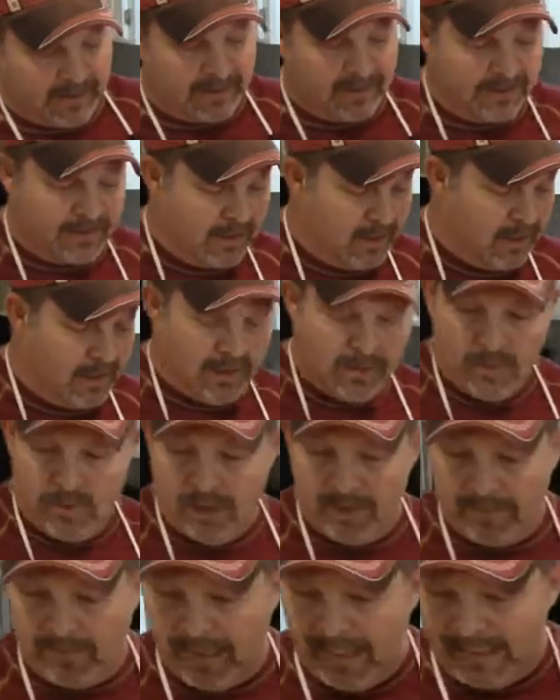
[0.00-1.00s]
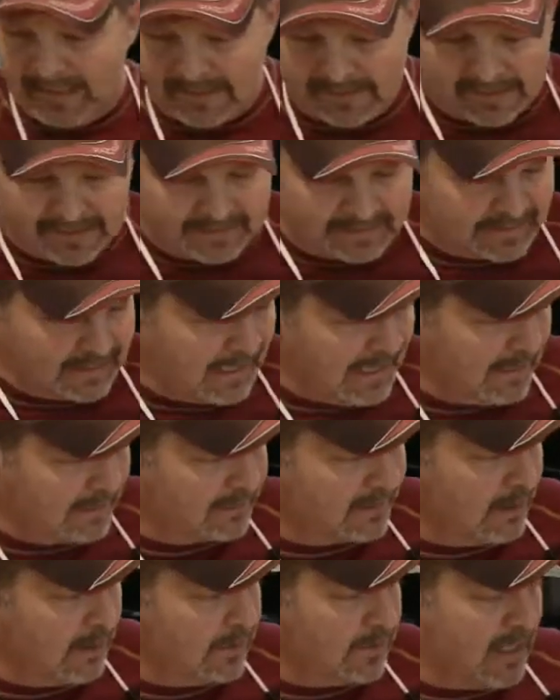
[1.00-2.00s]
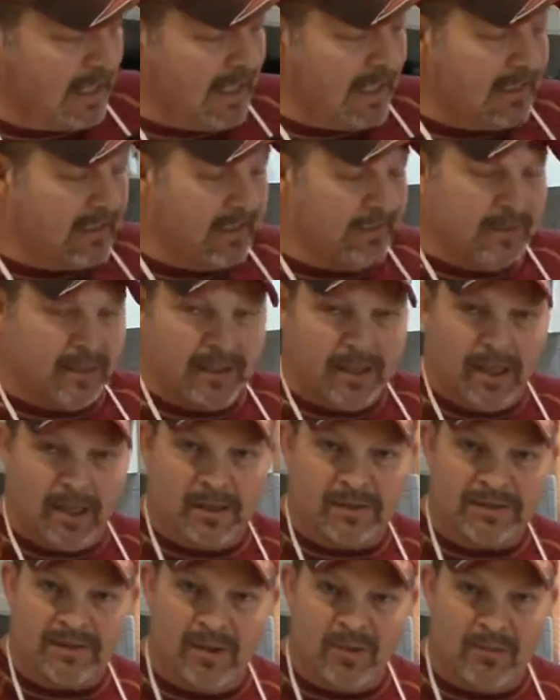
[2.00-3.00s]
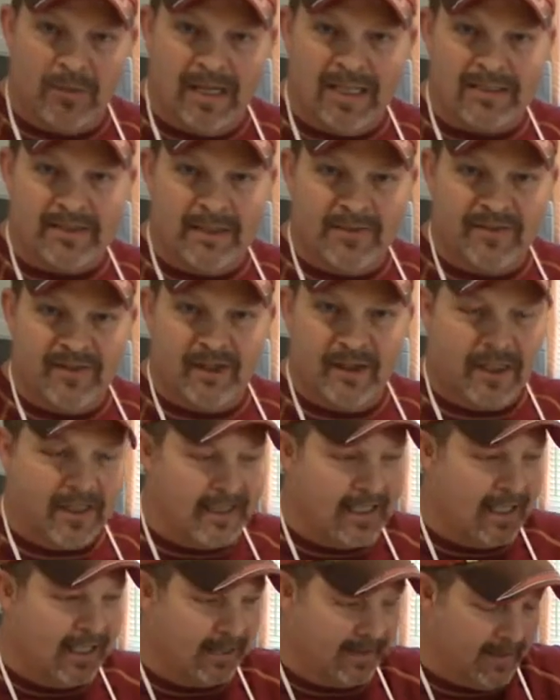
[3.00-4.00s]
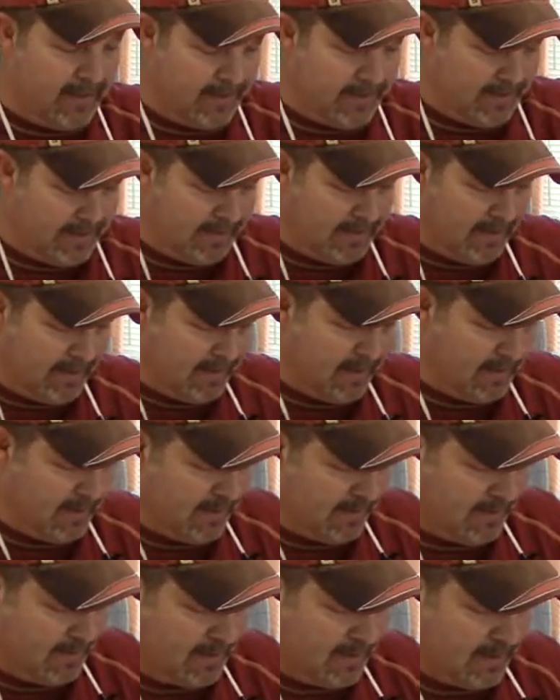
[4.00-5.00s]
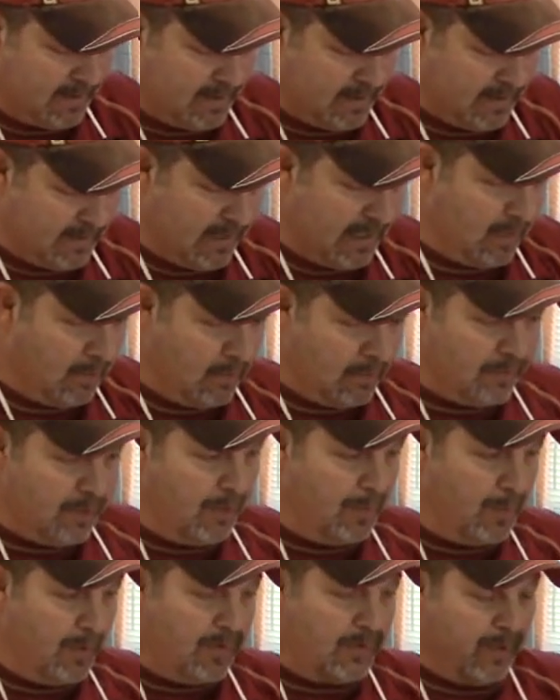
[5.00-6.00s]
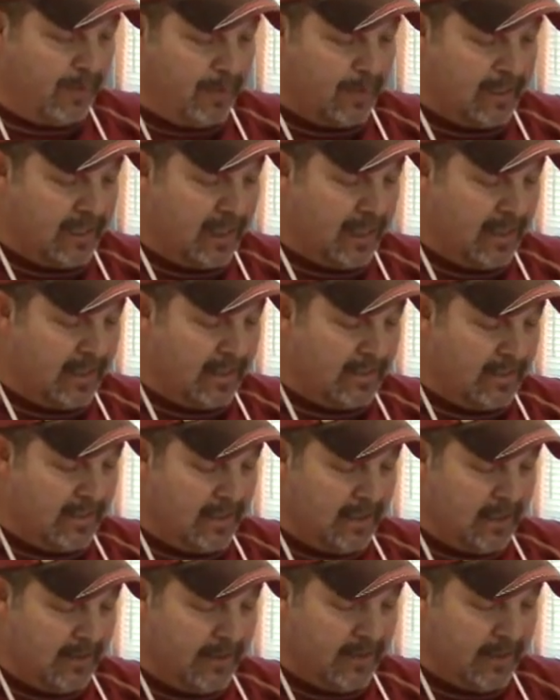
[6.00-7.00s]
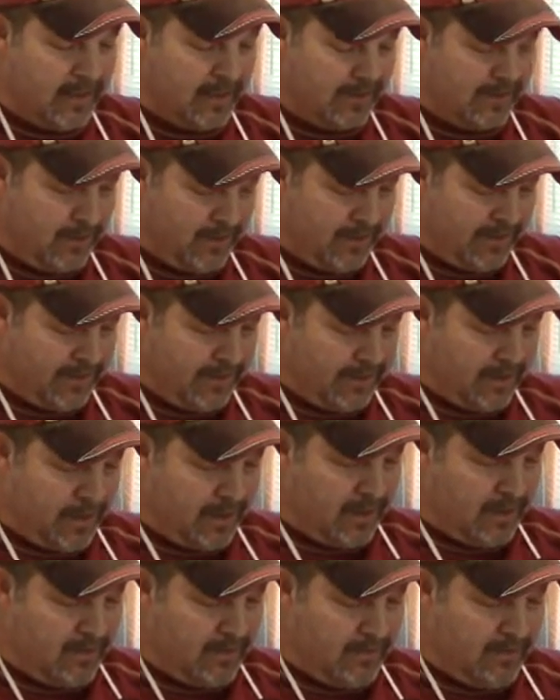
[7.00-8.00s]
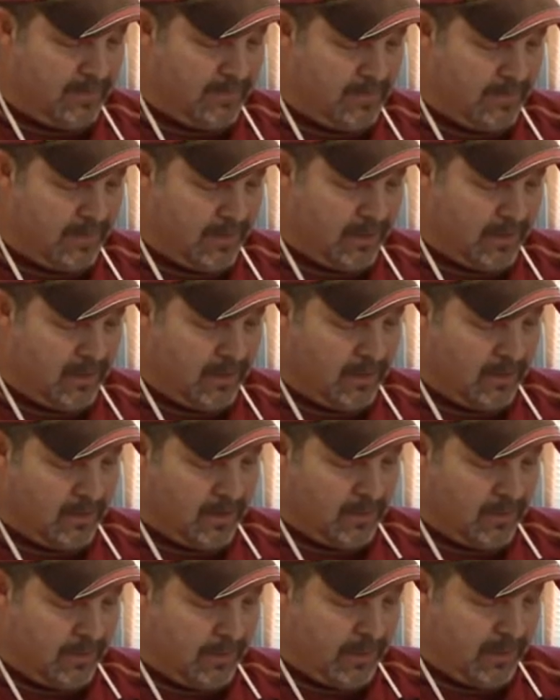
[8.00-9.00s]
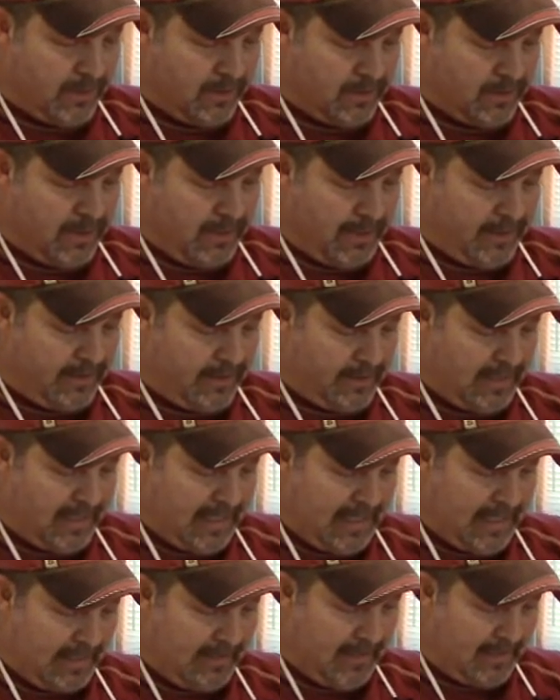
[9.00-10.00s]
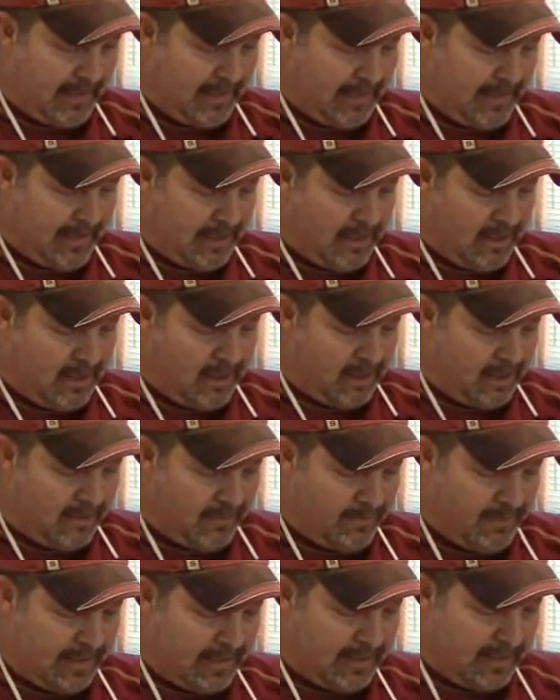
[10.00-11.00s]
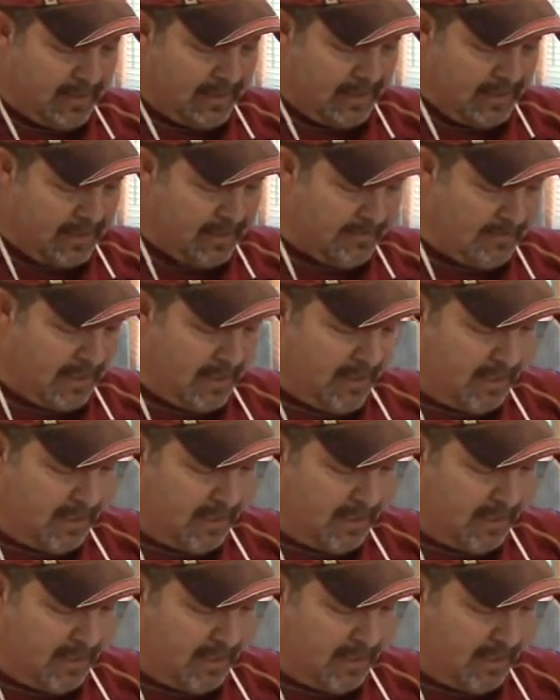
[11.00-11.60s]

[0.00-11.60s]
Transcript: And that's what makes this cake so tasty, but it also makes it very delicate. Now once you put your pecans in there, you just want to stir them real gentle like till they get all mixed in the